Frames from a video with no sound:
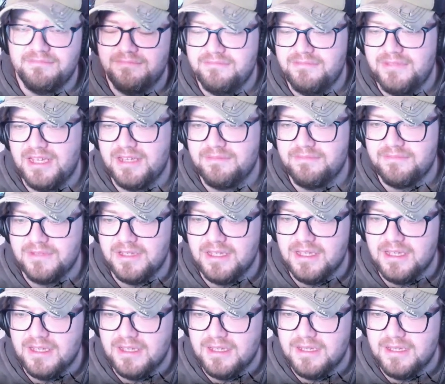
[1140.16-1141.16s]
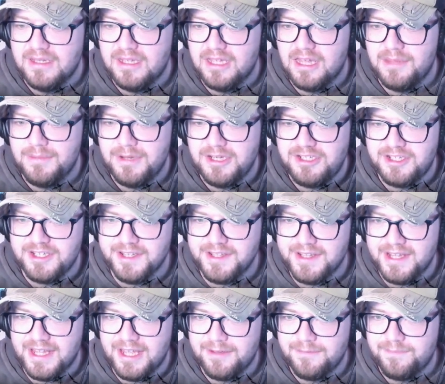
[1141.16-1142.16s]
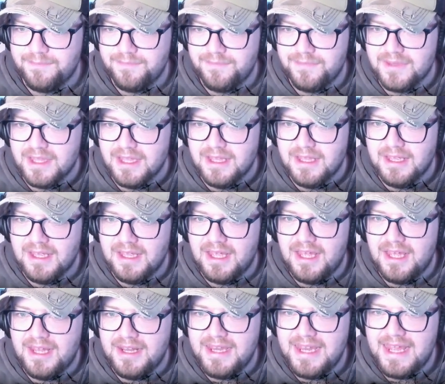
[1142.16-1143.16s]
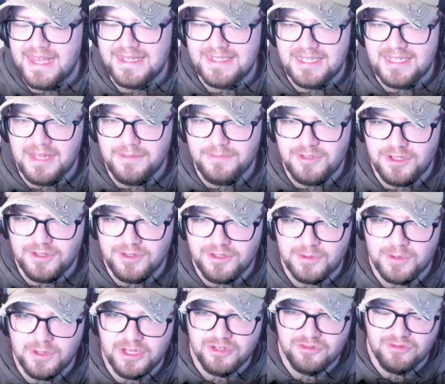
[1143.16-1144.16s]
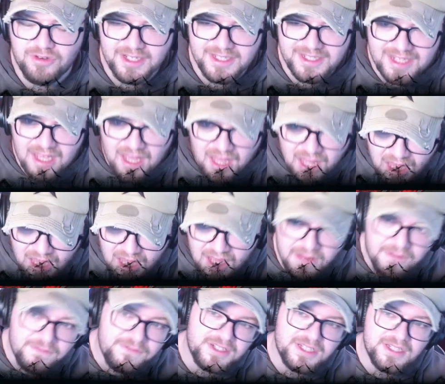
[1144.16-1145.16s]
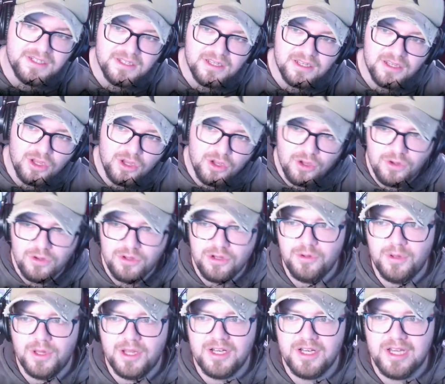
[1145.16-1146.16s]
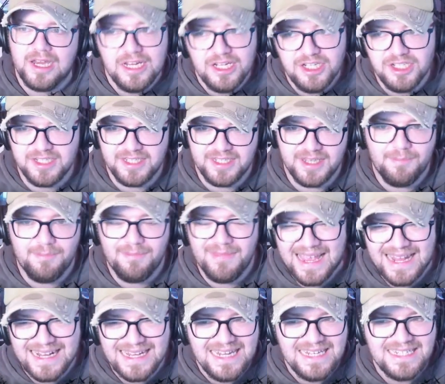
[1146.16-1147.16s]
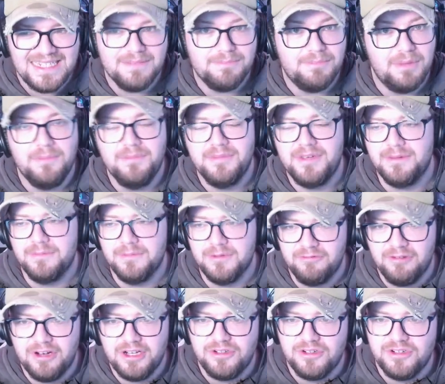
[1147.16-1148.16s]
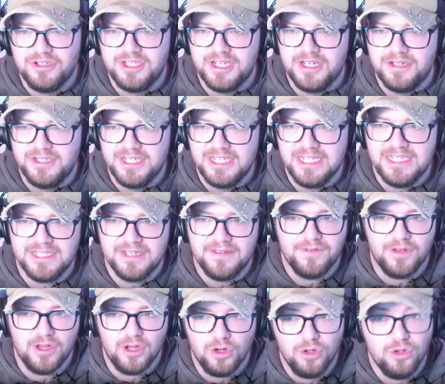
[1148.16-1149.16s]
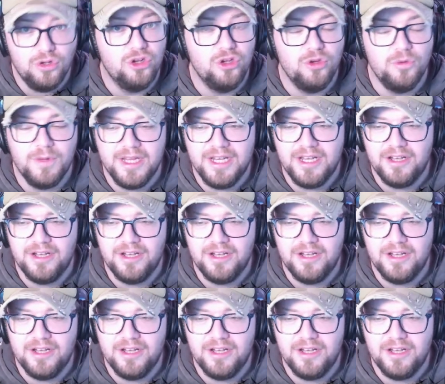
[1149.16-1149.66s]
yeah, I'm interested in that. Next up, John Squires writes, Carved, Hulu unleashes a man-eating pumpkin with retro-style teaser for Huluween